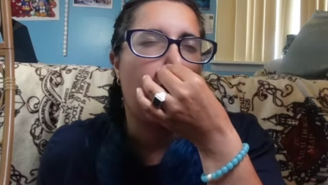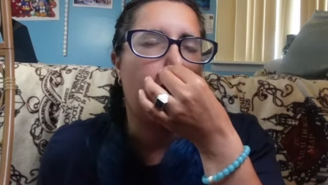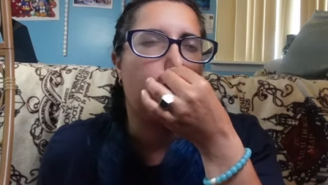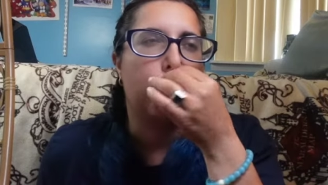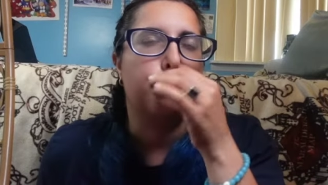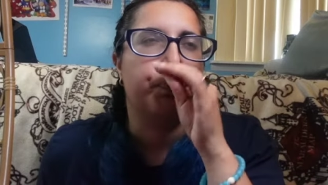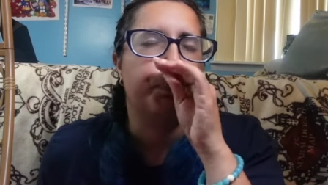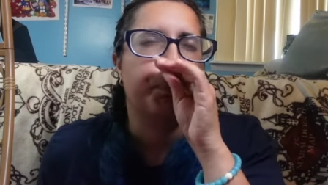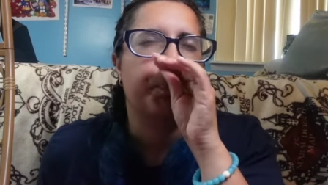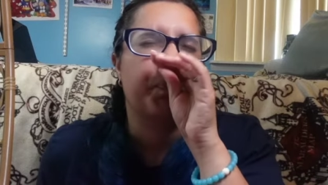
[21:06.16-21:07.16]
um,
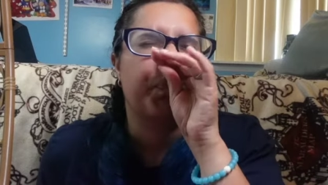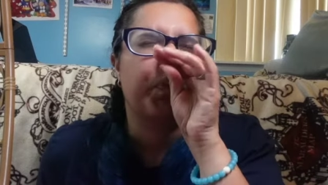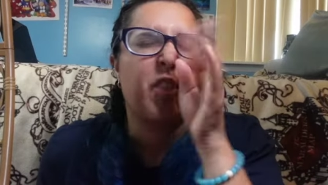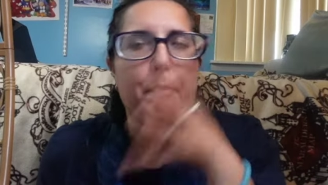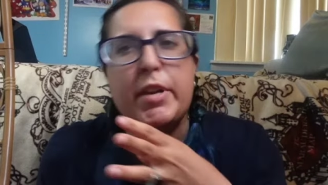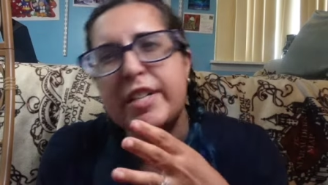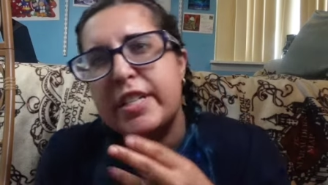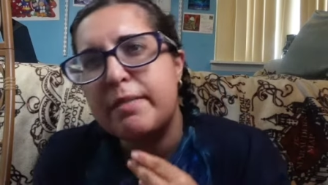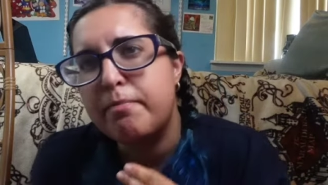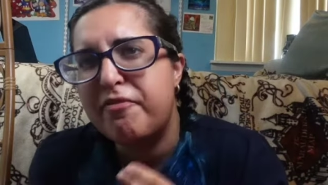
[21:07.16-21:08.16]

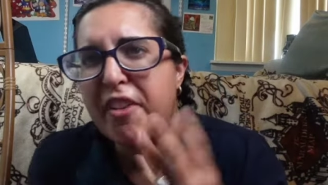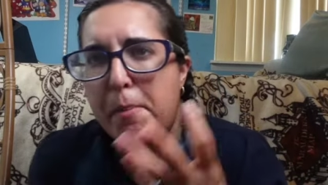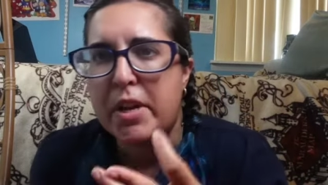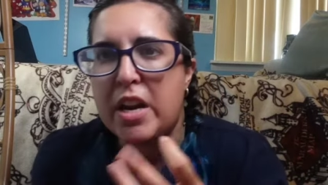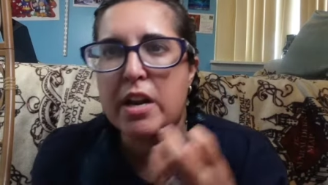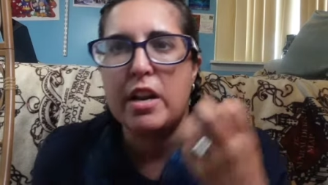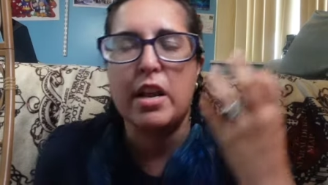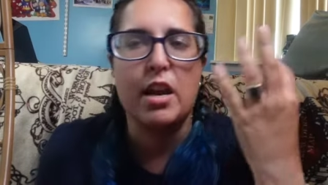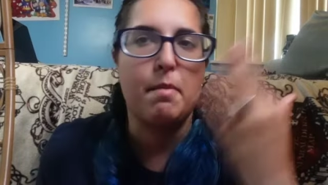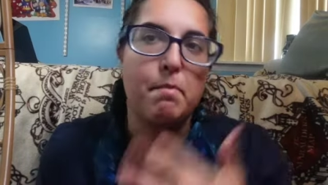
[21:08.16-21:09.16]
femi
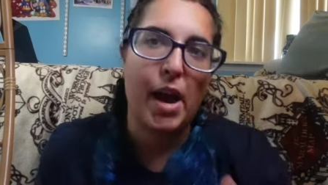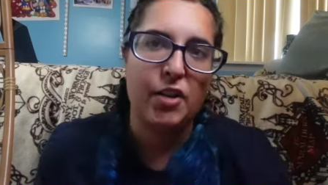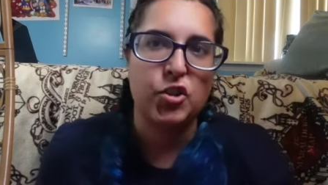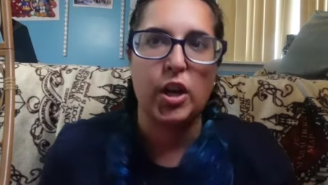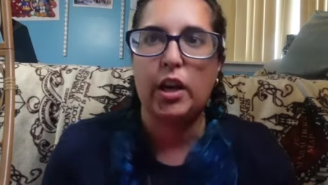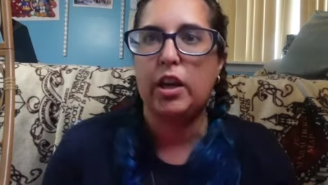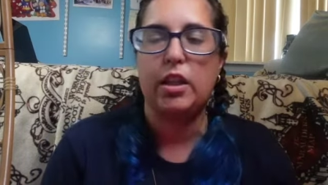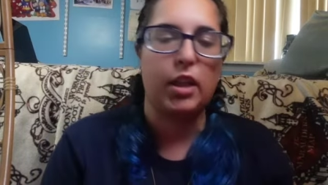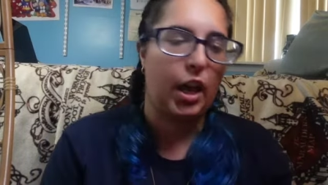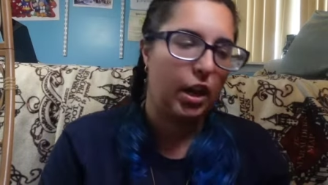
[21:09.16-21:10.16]
femininity and magic
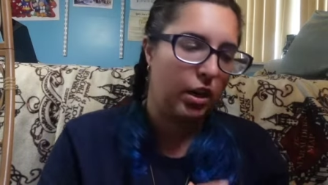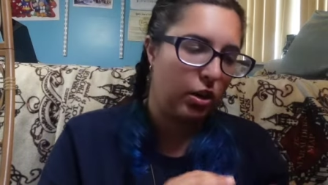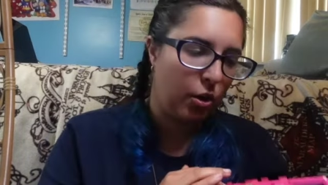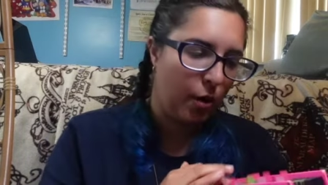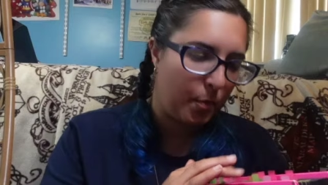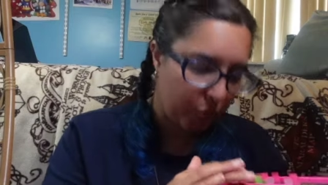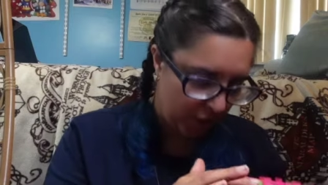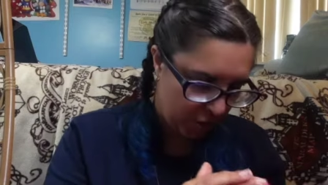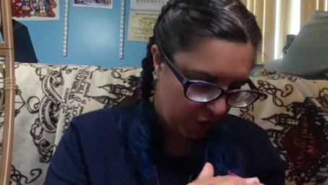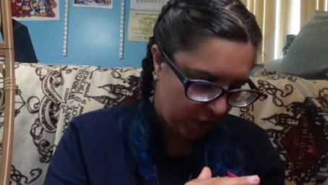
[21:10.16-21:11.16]
and, like, you know,
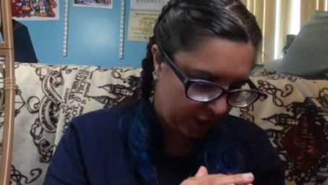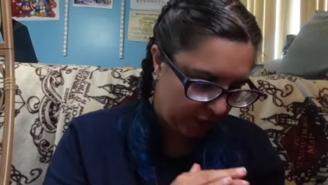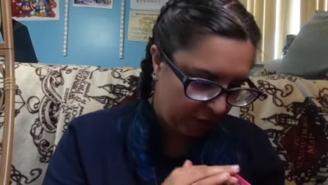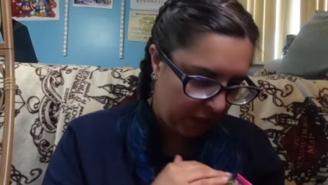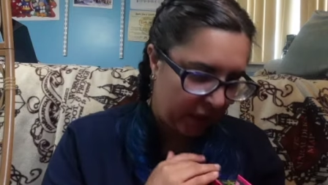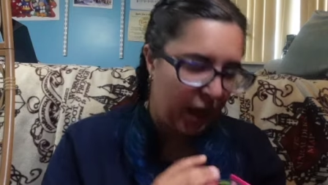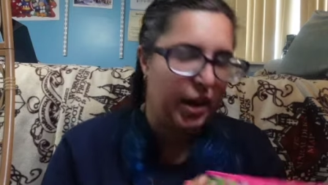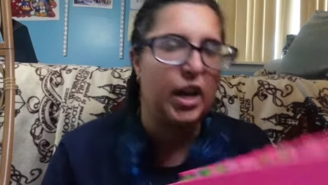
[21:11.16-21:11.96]
oppression and stuff like that.